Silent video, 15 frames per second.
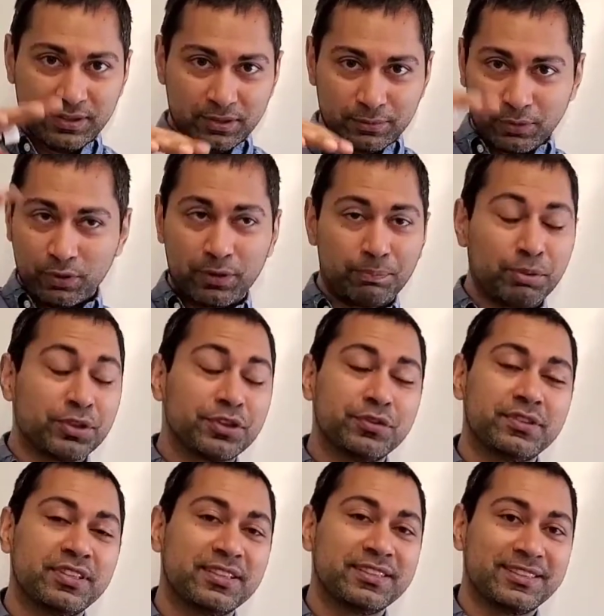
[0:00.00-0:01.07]
or
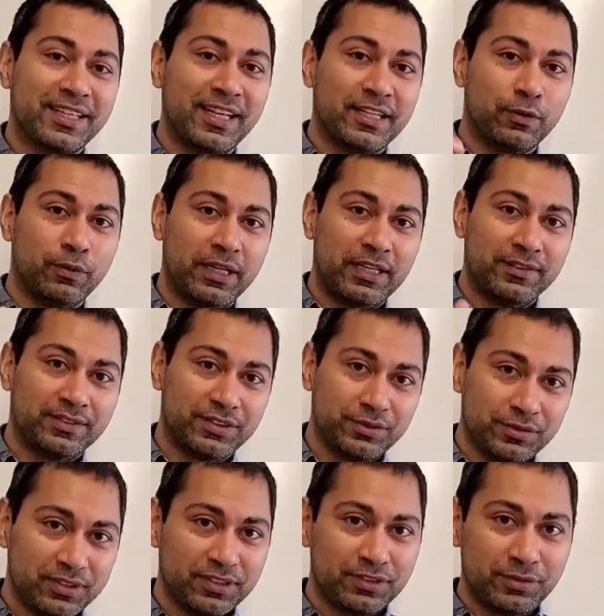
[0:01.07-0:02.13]
producing standing waves
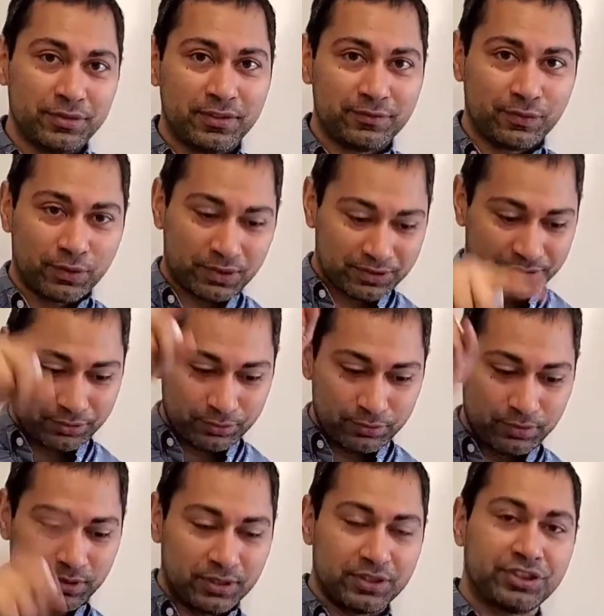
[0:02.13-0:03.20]
using tuning forks
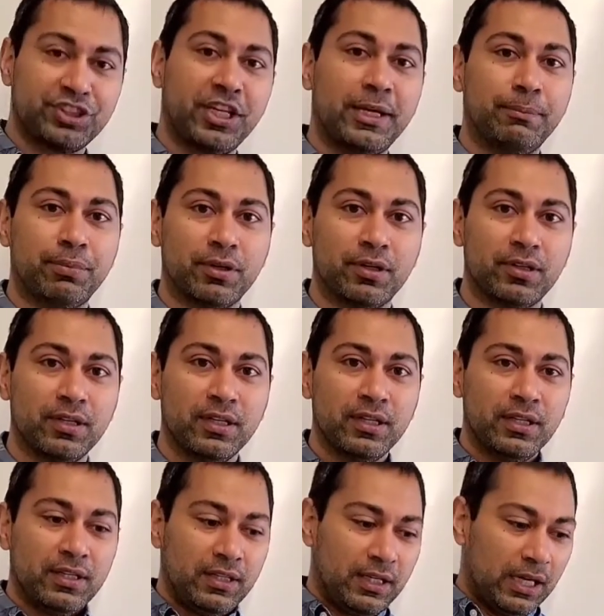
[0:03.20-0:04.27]
through a chamber.
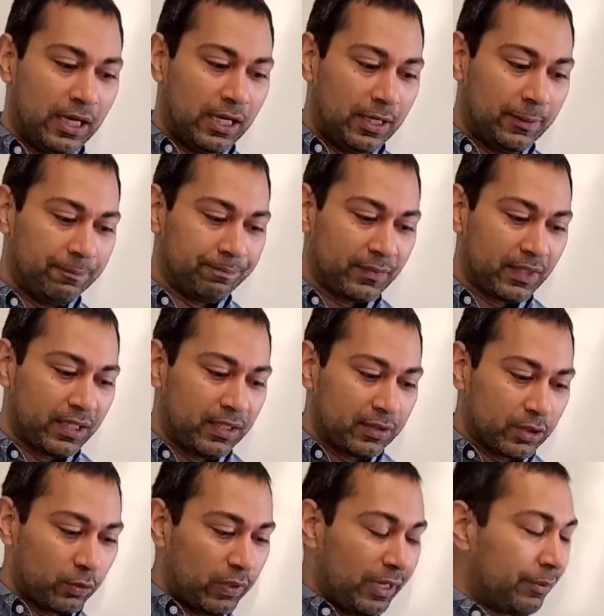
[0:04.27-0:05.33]

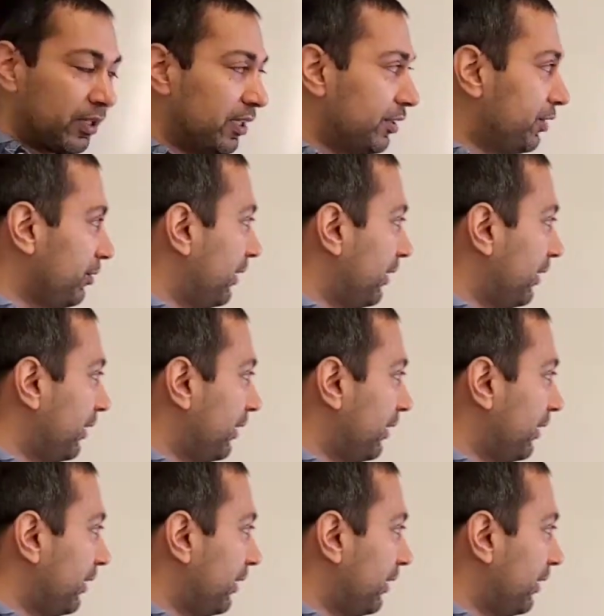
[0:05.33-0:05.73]
The way we're going to do